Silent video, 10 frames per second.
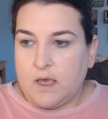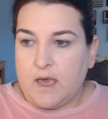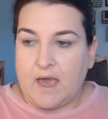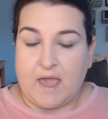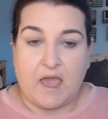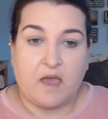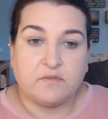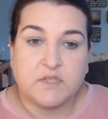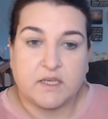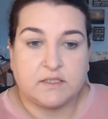I
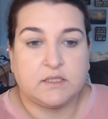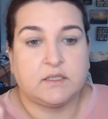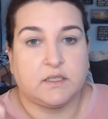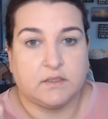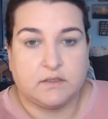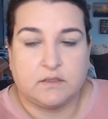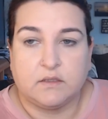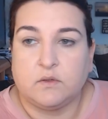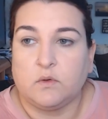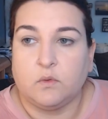have tested this
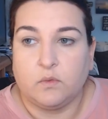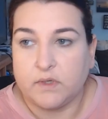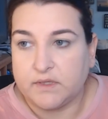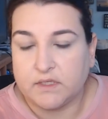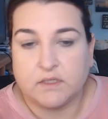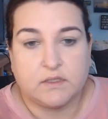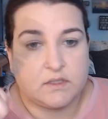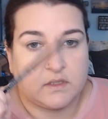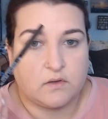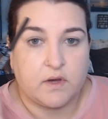with the
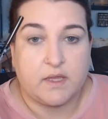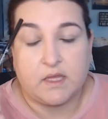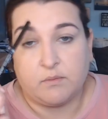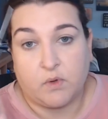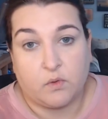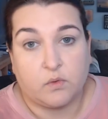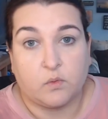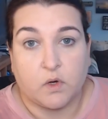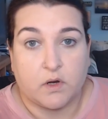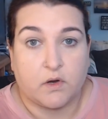concealer and they both
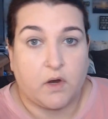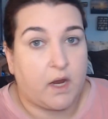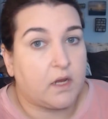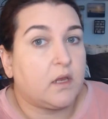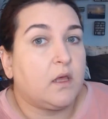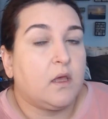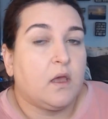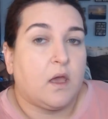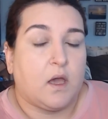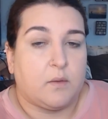work great.
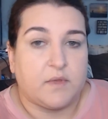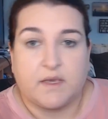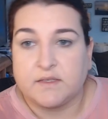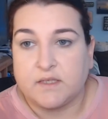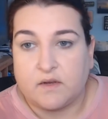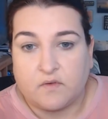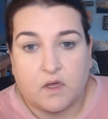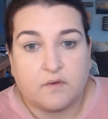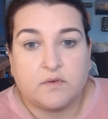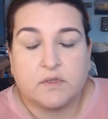Like I said, I've
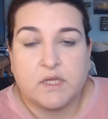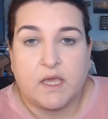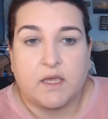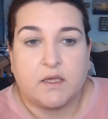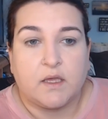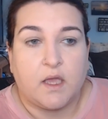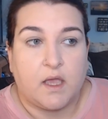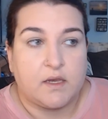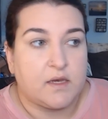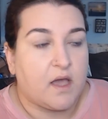gone a full day
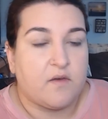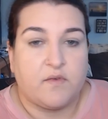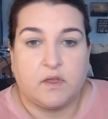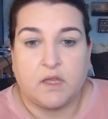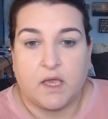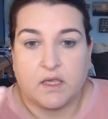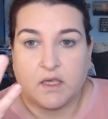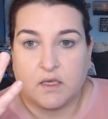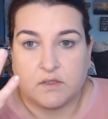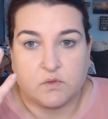and not felt
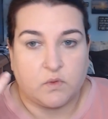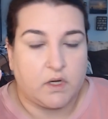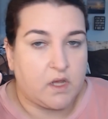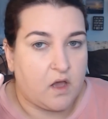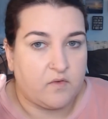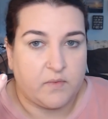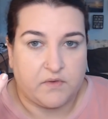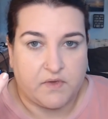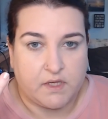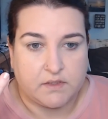like it's running off my
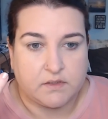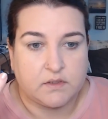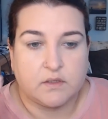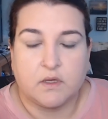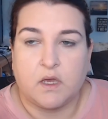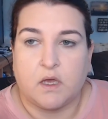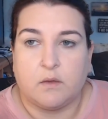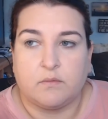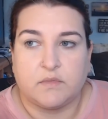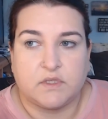face.
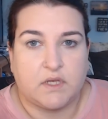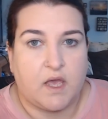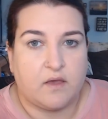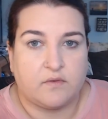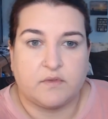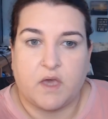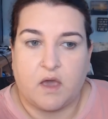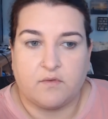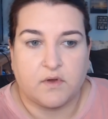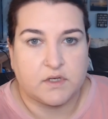Did have the
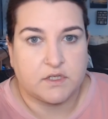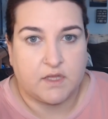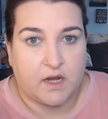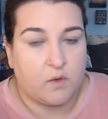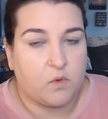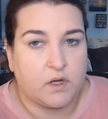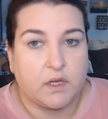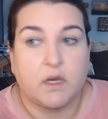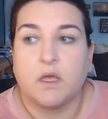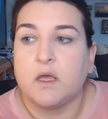coverage that I
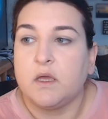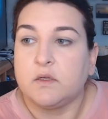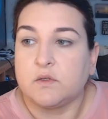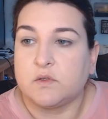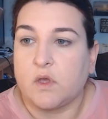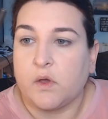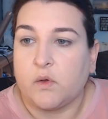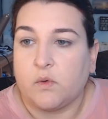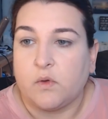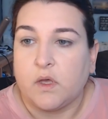wanted.
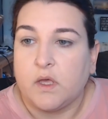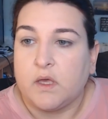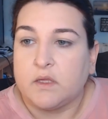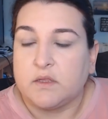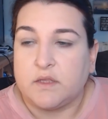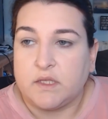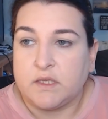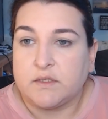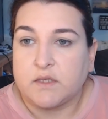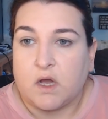So
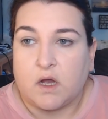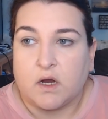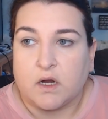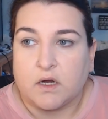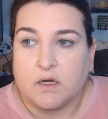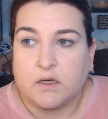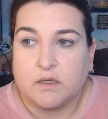these are